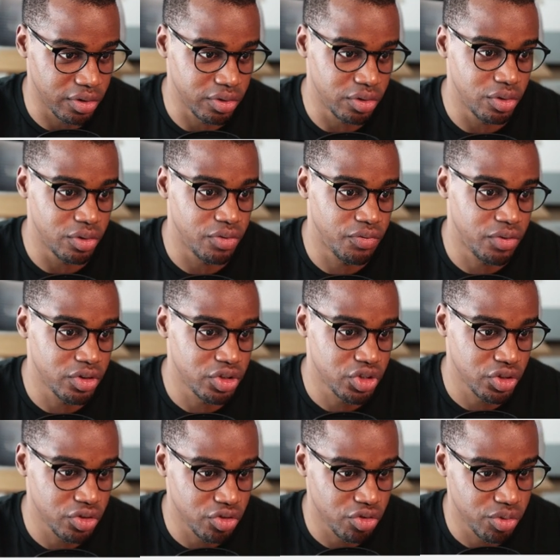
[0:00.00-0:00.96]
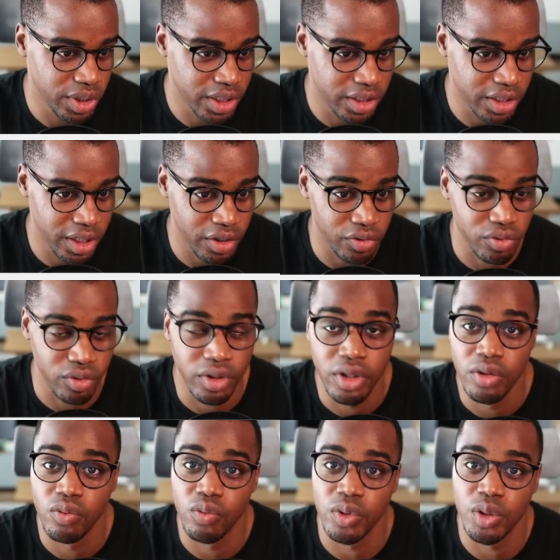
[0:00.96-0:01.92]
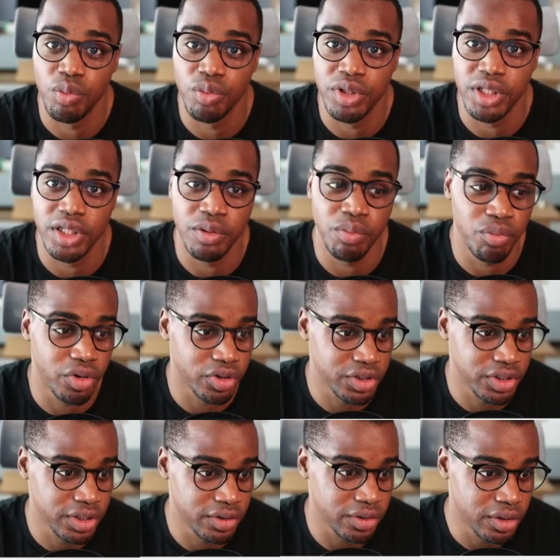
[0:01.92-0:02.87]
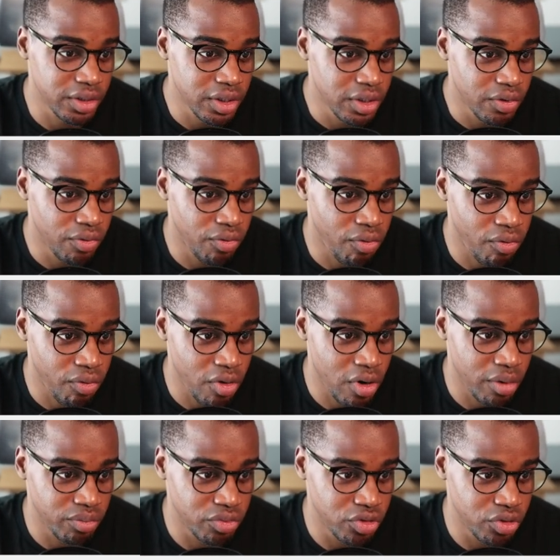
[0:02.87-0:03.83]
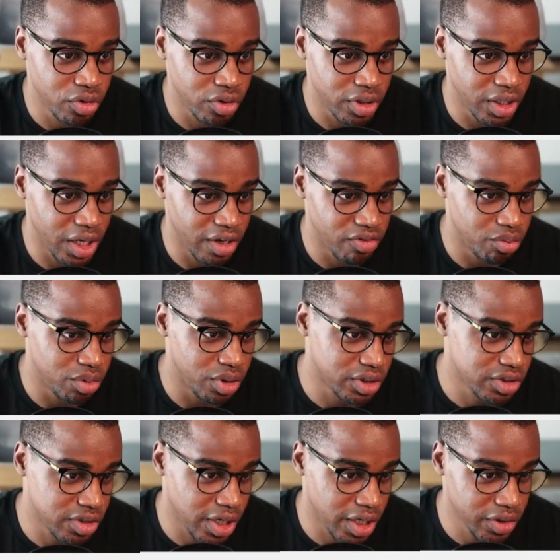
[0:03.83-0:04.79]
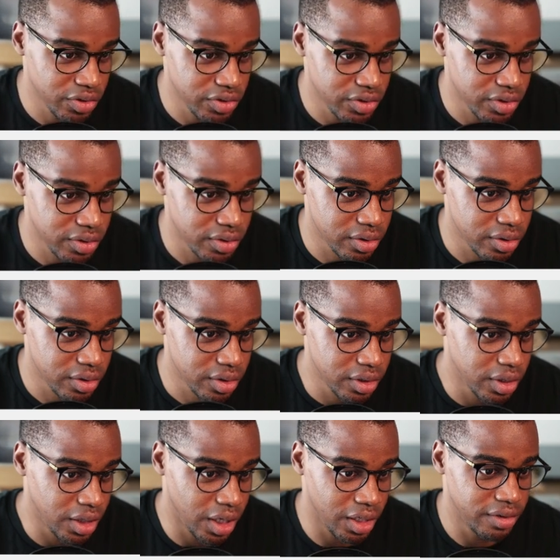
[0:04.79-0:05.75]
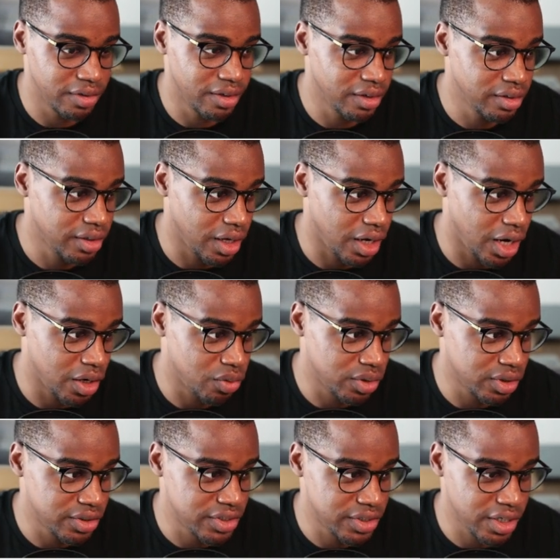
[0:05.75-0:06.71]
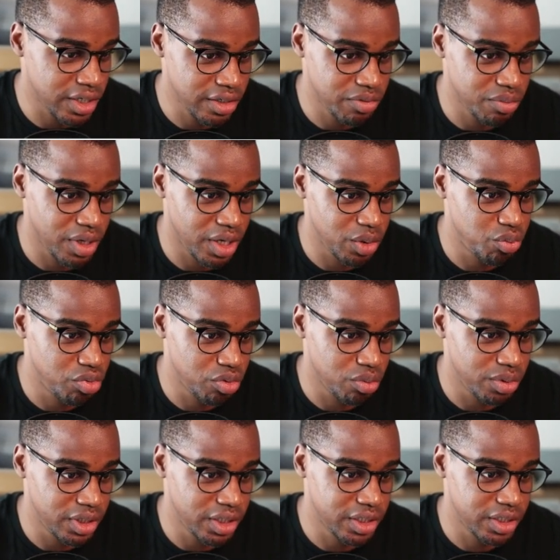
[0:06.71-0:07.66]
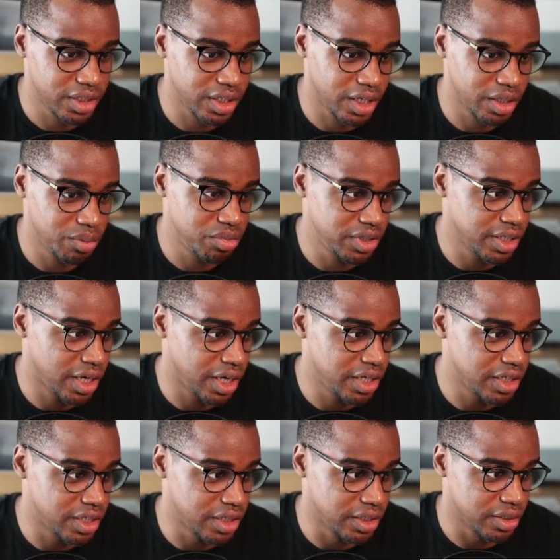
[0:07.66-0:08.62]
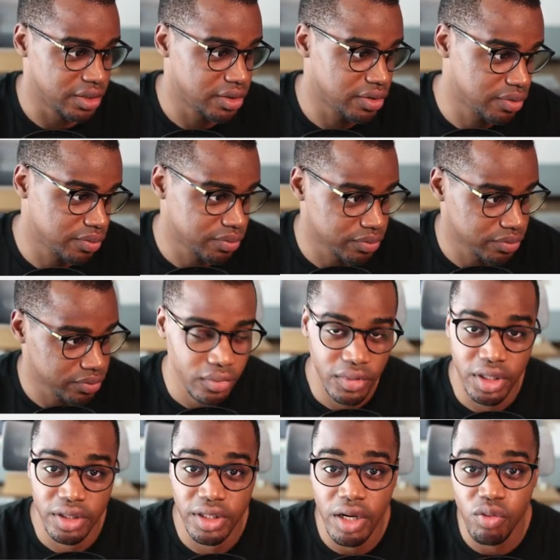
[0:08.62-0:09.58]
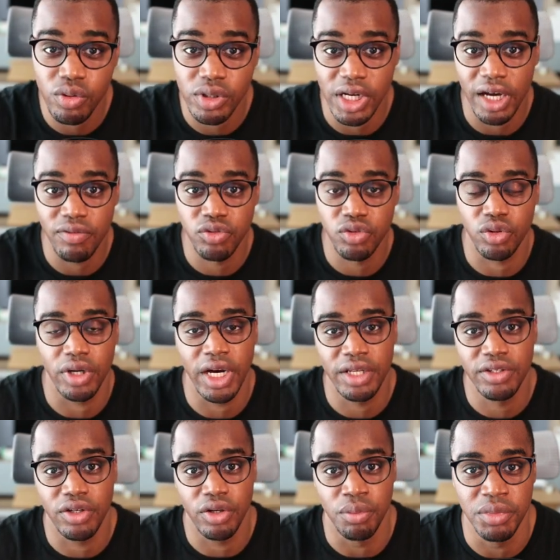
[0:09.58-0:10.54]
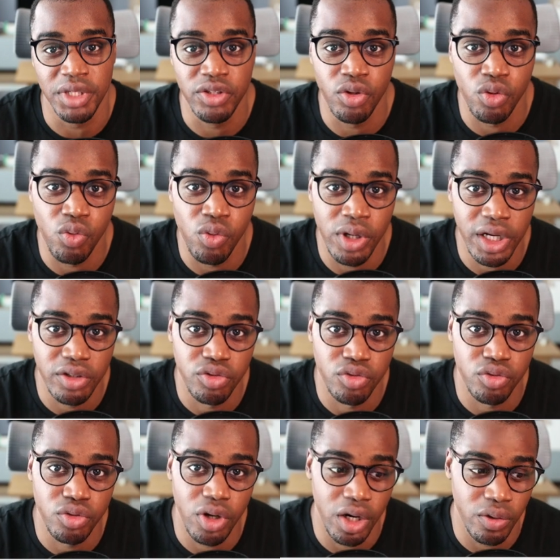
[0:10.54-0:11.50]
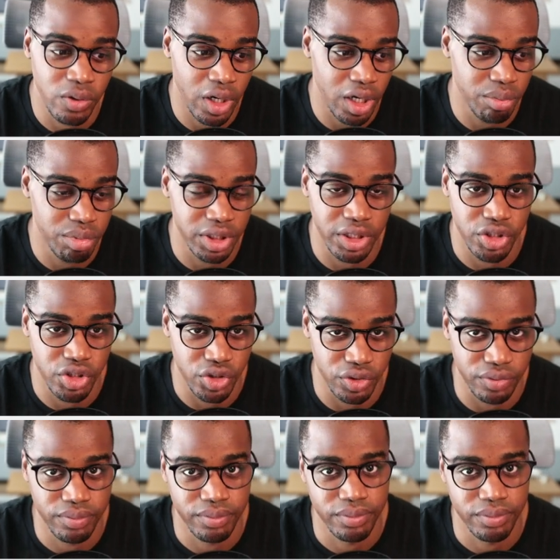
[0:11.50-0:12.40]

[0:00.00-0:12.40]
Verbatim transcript: The function create client will be imported from the LiveBlocks client and then I will set my public API key. Now we'll have to add a middleware to our application.